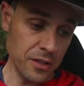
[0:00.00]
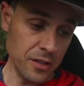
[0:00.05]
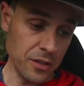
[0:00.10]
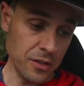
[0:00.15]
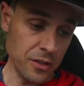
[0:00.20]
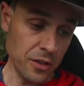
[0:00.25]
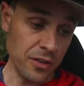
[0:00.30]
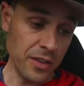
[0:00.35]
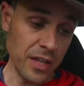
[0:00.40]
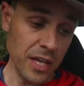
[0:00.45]

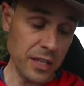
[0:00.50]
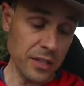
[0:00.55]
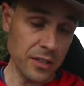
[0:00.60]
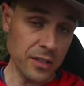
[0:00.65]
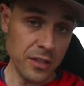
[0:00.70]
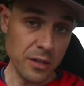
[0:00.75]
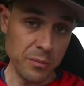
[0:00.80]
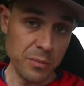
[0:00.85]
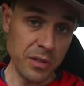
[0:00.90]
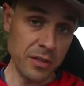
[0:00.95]
So
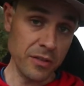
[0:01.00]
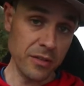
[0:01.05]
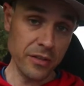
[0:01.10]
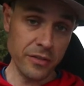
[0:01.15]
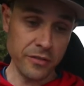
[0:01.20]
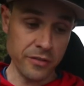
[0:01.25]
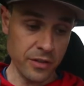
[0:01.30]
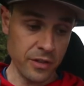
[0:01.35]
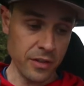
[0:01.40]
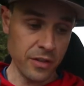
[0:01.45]
that's a bit
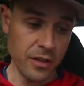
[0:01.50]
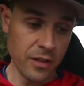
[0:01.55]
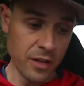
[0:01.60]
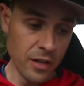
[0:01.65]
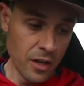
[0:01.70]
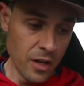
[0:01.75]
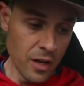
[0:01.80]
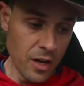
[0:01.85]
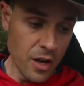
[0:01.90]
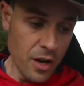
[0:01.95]
of a
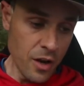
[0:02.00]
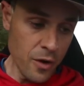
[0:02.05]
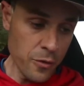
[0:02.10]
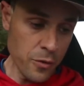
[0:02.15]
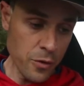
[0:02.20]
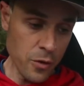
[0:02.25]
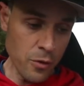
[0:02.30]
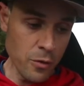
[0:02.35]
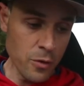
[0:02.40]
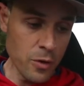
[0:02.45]

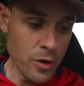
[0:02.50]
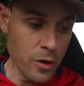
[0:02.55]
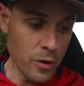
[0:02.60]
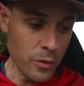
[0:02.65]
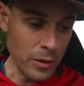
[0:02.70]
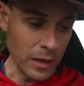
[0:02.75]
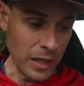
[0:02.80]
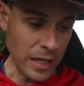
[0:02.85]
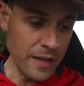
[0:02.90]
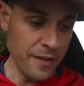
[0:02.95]

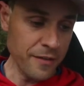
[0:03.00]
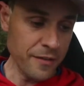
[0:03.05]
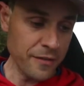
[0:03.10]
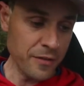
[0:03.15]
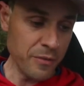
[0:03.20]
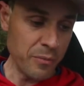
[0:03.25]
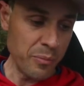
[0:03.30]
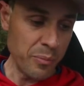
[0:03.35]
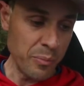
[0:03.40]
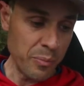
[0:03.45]

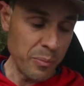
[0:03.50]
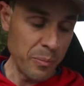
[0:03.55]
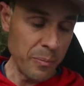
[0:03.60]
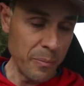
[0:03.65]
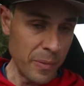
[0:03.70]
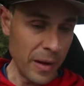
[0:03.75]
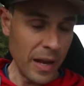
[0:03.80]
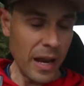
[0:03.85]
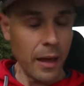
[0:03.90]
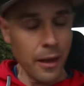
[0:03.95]
relief.
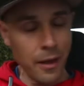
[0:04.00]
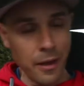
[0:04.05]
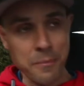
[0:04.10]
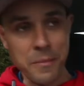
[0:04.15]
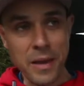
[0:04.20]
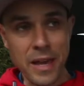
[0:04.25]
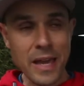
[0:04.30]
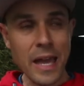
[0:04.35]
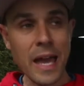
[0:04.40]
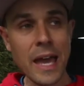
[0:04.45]
But I
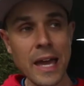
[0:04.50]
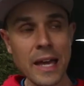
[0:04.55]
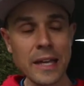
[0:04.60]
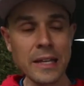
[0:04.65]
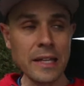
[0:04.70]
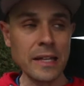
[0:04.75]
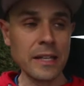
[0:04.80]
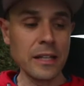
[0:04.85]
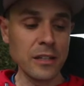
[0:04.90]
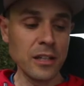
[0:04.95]
may add,
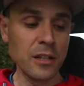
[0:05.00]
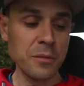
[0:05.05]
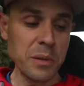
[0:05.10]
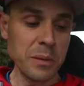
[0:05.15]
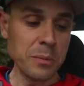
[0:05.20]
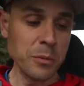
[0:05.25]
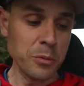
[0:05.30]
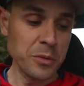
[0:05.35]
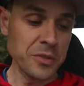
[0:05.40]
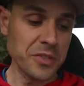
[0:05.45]
and a lot of
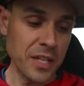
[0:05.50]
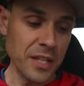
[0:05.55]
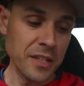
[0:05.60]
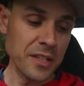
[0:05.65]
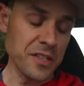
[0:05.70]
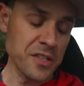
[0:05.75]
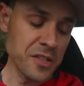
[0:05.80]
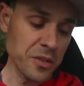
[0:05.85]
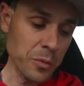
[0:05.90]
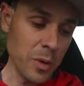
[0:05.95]
people will say
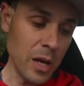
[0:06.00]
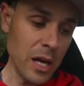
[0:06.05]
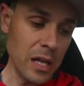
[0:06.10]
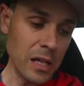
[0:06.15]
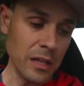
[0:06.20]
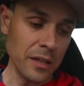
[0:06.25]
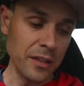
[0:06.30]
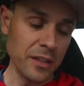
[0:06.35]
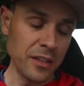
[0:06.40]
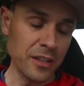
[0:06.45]
this as
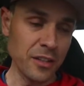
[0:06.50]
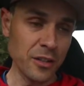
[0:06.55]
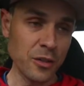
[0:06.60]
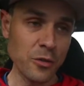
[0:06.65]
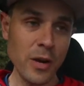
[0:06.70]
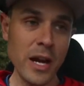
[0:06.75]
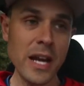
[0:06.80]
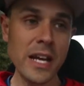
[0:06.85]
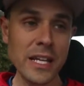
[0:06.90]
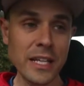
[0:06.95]
well, the
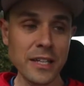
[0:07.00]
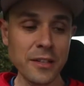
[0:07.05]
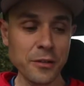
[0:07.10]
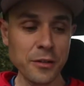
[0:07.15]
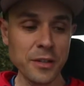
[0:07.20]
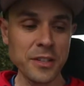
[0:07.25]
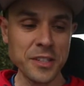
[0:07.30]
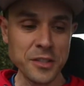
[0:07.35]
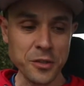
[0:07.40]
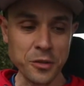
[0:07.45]
grading
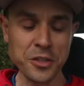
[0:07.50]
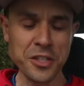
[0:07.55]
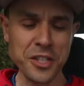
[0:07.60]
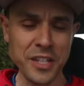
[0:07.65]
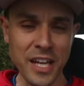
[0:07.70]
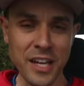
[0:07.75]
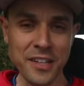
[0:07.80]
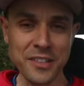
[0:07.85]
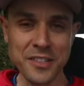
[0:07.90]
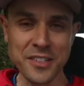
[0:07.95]
through these auction
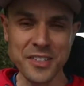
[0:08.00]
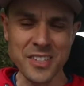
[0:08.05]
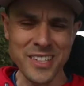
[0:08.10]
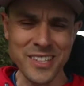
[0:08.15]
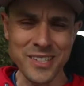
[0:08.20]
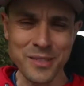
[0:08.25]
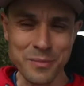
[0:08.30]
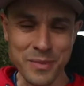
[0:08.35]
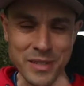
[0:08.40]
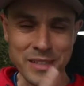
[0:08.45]
houses
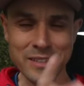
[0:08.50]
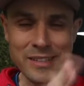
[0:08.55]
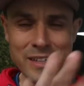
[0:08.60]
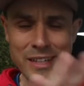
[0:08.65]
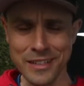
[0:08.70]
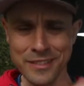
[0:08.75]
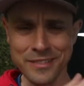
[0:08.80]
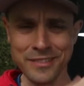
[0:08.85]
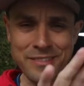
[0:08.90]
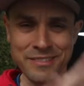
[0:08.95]
is a bit
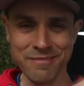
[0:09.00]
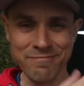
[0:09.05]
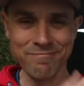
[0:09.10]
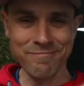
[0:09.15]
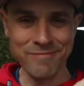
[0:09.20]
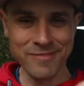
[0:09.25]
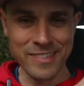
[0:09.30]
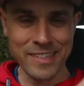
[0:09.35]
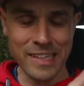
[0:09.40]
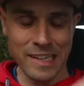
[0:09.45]
kind of,
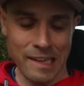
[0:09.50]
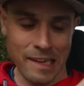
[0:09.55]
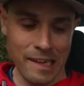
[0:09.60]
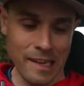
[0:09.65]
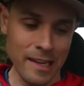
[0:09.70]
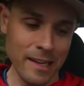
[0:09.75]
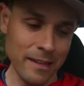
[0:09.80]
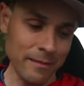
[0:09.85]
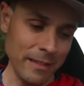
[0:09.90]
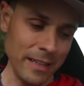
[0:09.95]

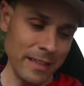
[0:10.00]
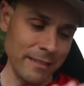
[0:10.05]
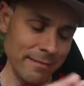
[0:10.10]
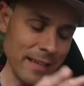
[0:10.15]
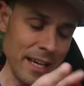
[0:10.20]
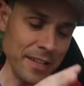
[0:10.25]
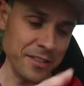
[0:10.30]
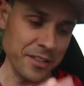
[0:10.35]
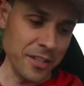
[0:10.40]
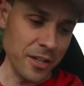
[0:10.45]
yeah, like,
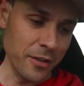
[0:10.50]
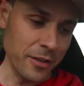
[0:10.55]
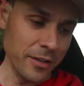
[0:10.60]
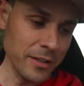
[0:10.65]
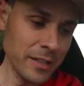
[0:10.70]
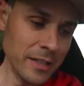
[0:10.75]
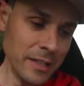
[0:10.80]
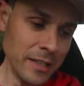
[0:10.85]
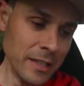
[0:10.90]
how's it going?